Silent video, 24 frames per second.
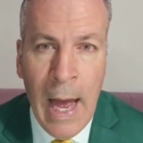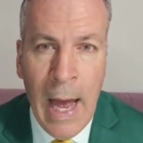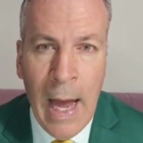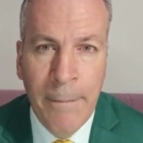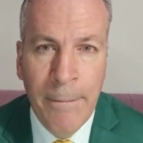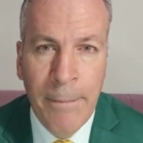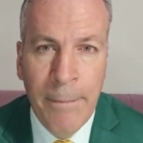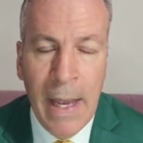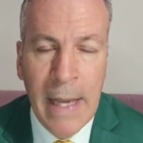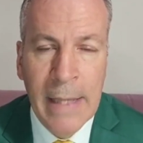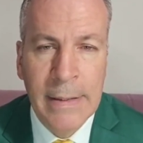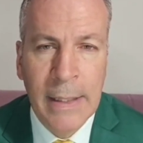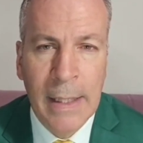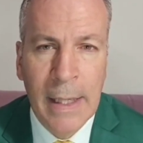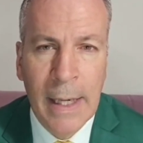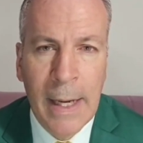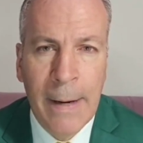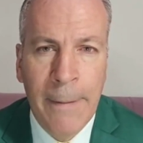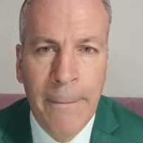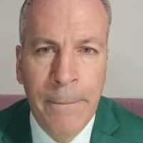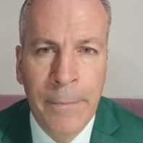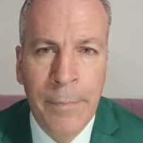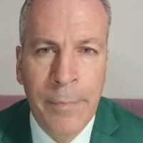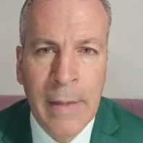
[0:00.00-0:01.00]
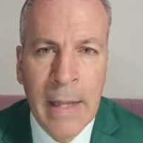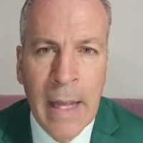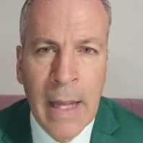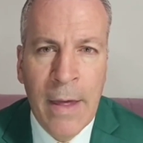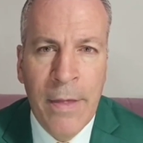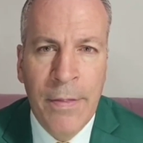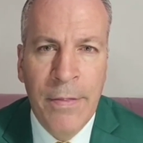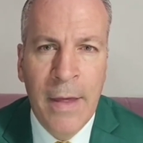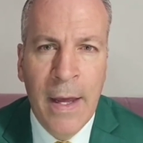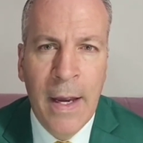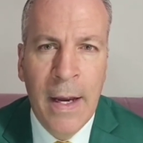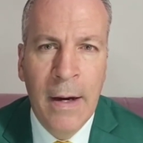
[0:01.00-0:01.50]
And basically,
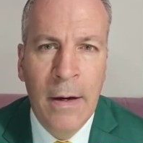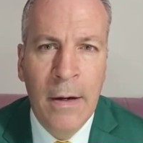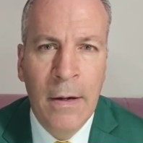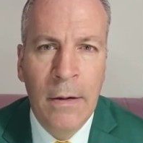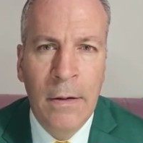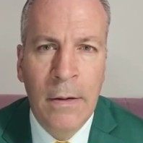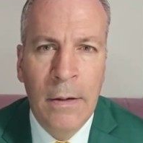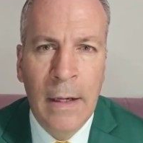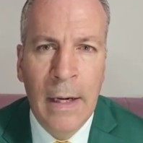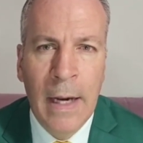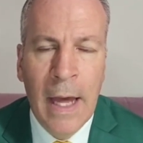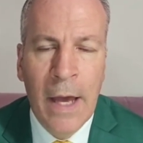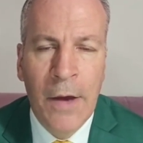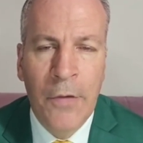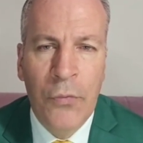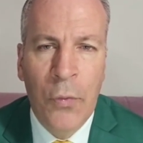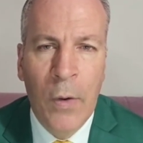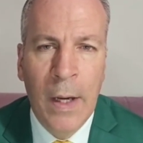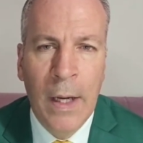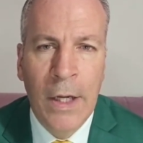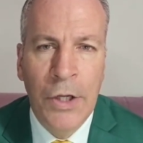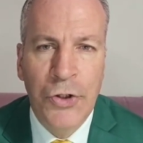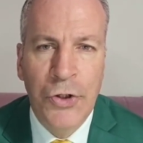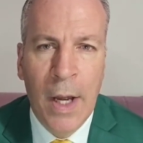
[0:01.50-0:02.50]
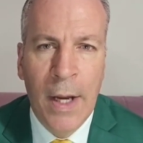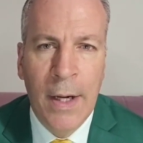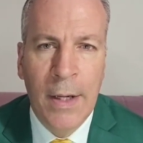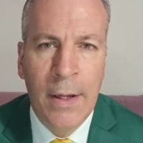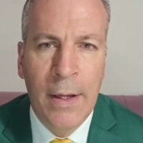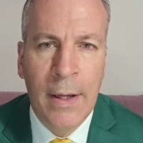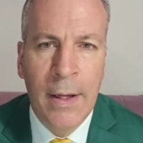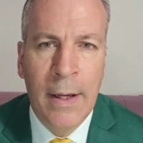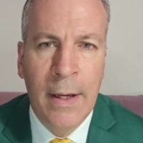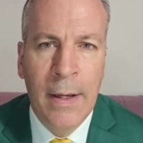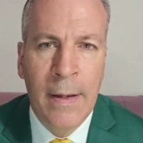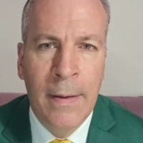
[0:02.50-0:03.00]
their left-wing
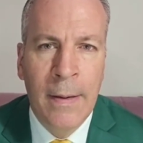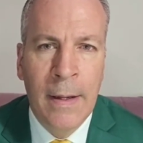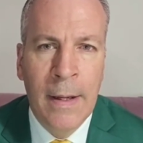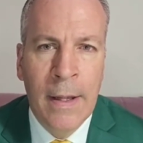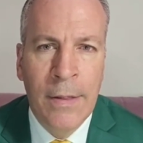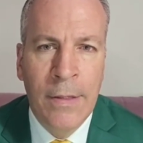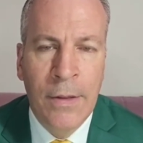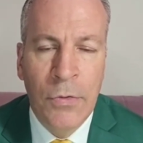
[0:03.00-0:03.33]
agenda,